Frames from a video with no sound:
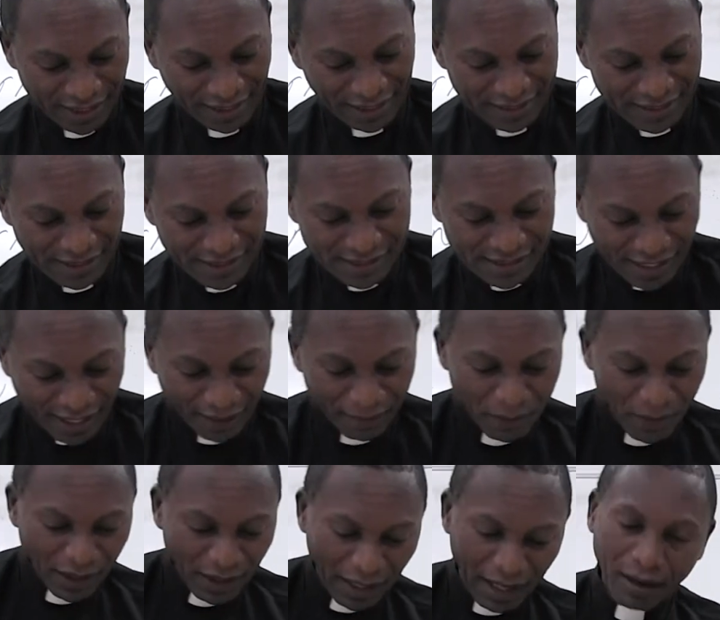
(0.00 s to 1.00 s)
He doesn't
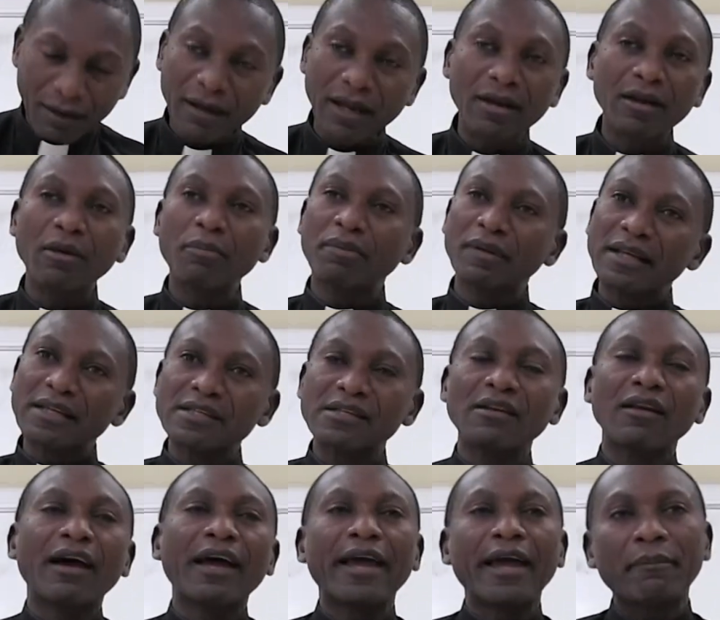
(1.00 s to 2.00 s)
say, oh, no, please,
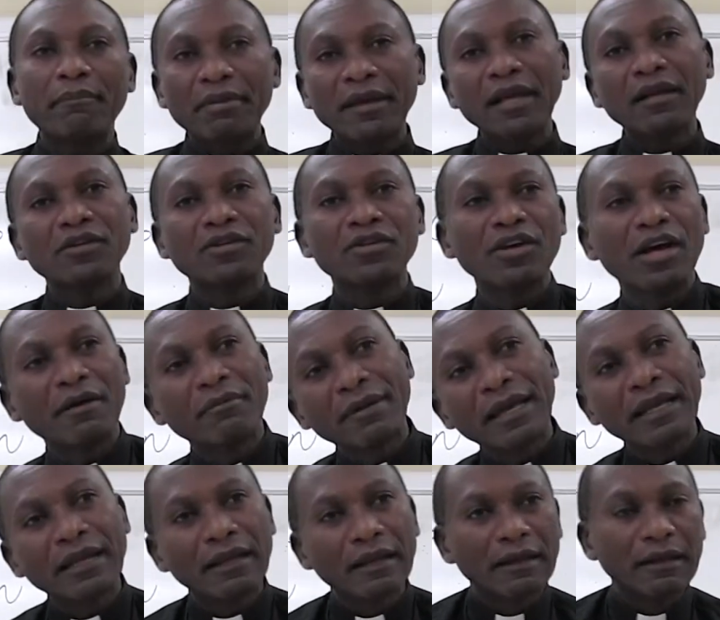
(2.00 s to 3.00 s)
you know, I appeal to you. I
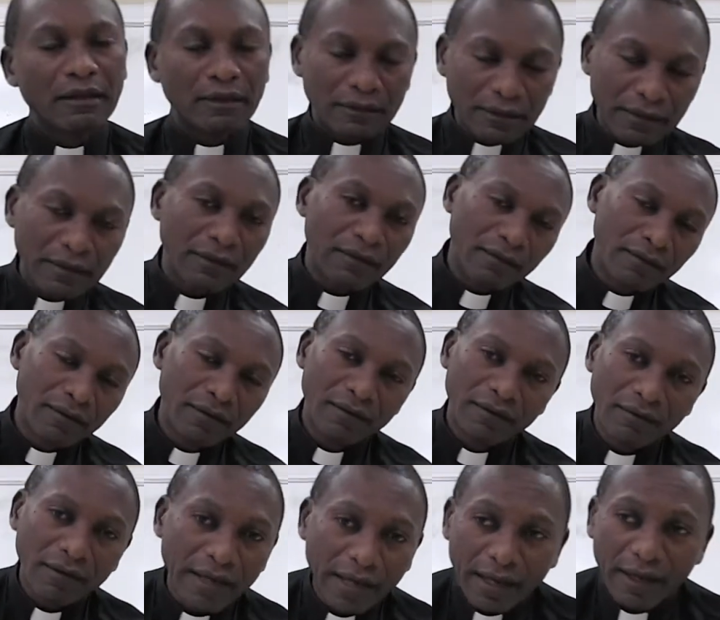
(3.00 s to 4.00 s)
mean,
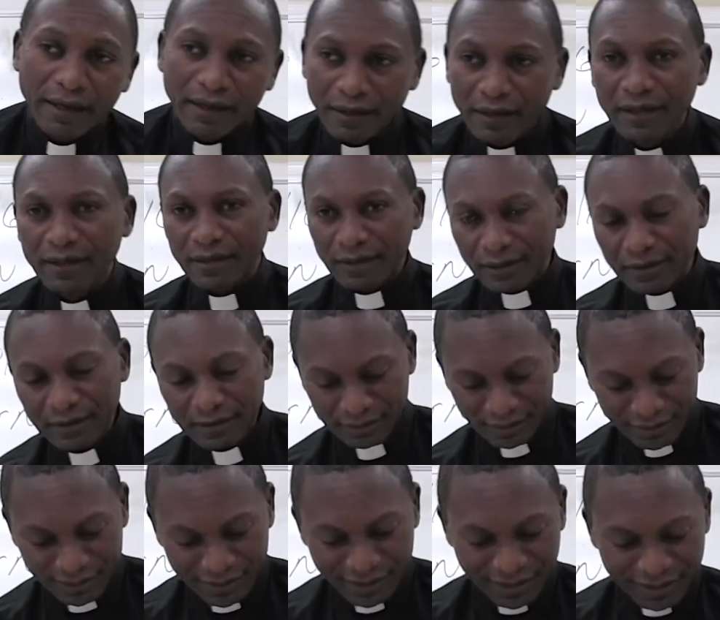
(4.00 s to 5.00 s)
okay?
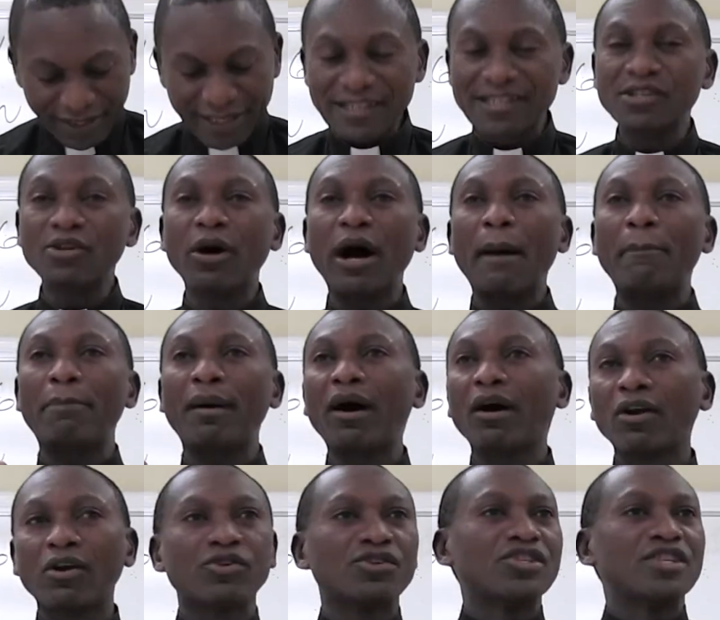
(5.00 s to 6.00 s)
There's no
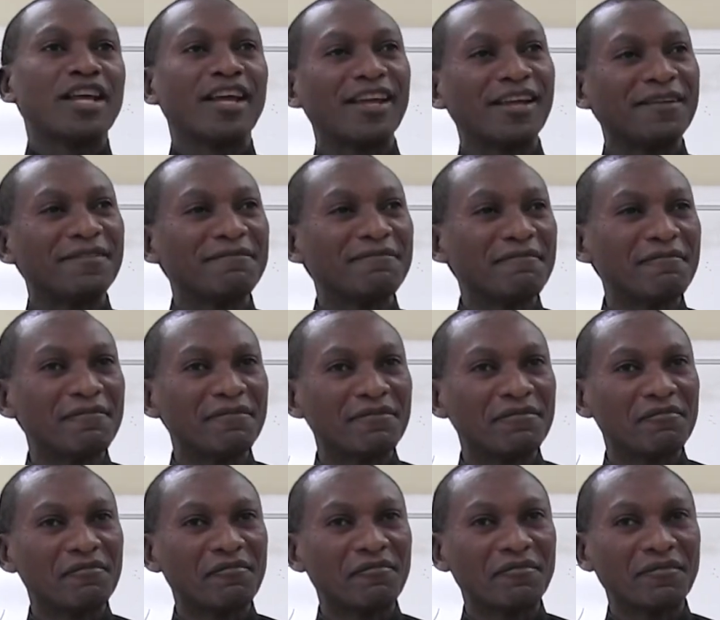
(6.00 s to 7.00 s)
apology.
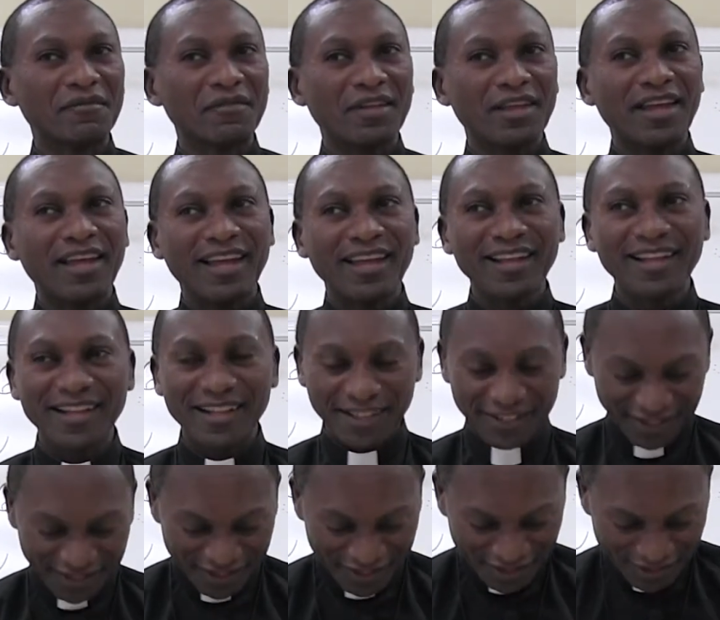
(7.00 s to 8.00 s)
Eh?
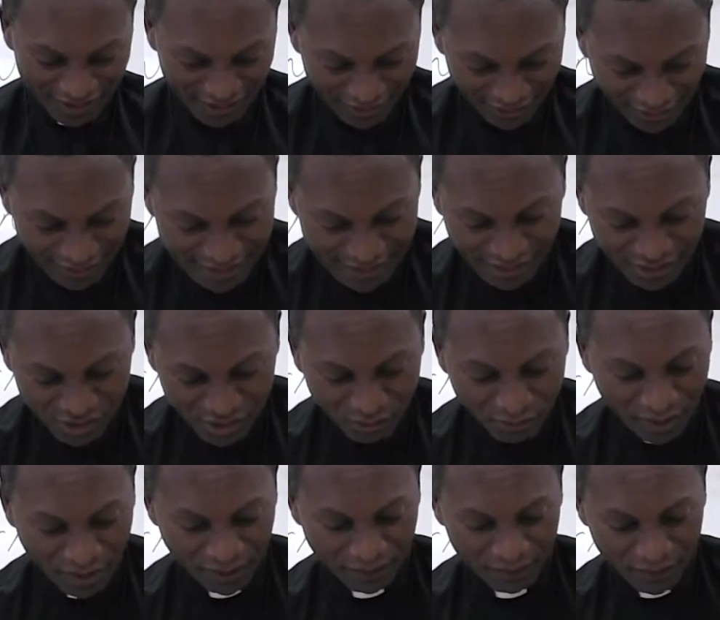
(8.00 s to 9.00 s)
listen to
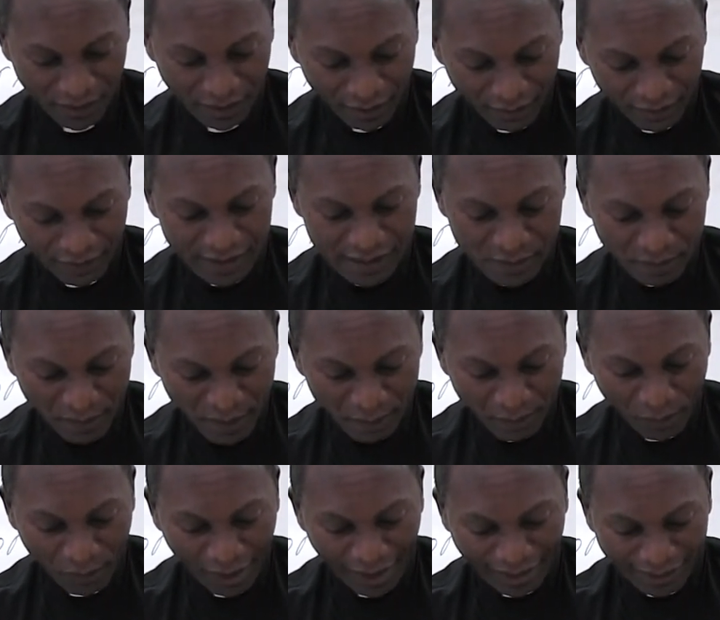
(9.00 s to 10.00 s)
me. These
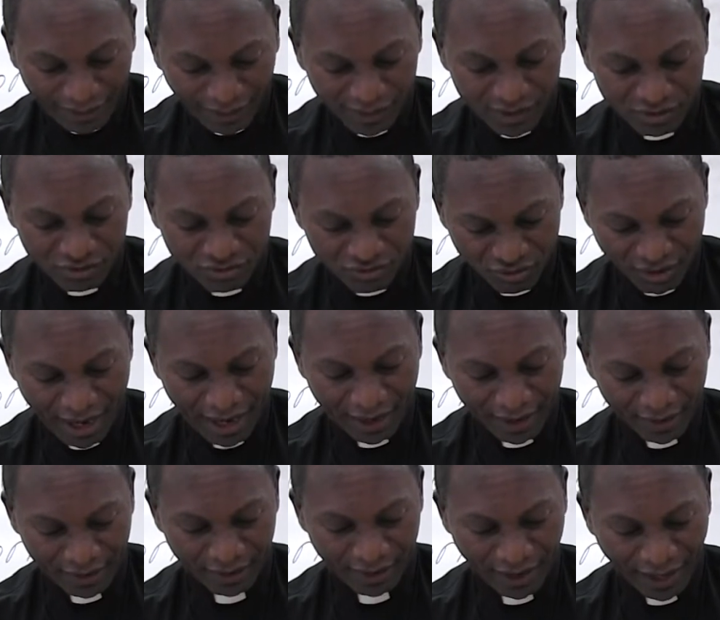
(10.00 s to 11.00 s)
people are not
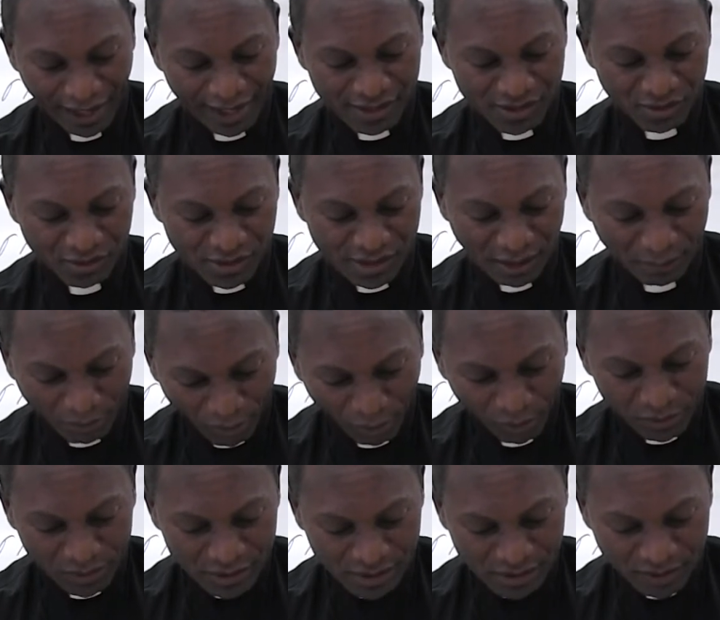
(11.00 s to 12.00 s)
drunk, as you
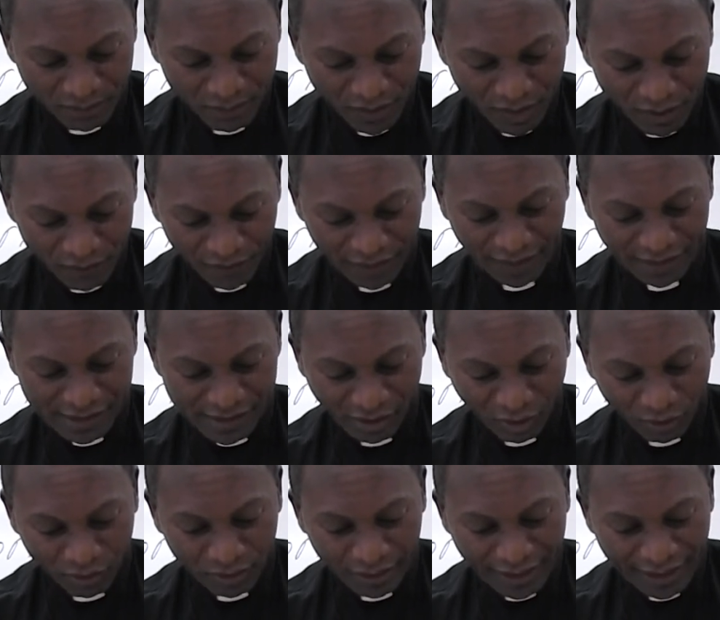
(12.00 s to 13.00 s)
suppose, but it is
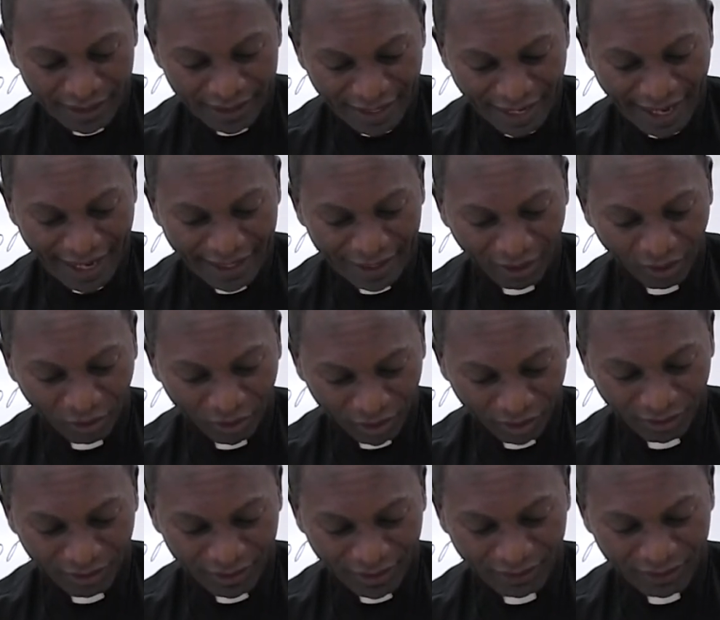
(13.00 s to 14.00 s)
only 9
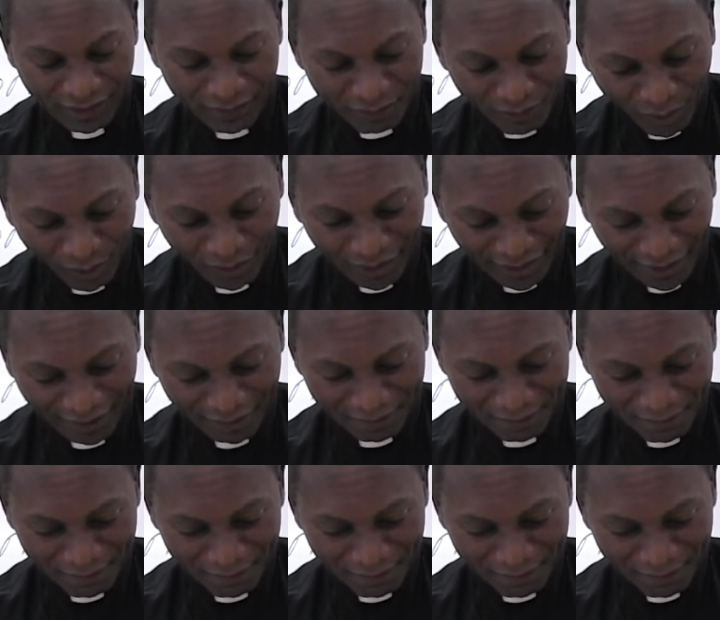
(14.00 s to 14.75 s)
o'clock in the morning.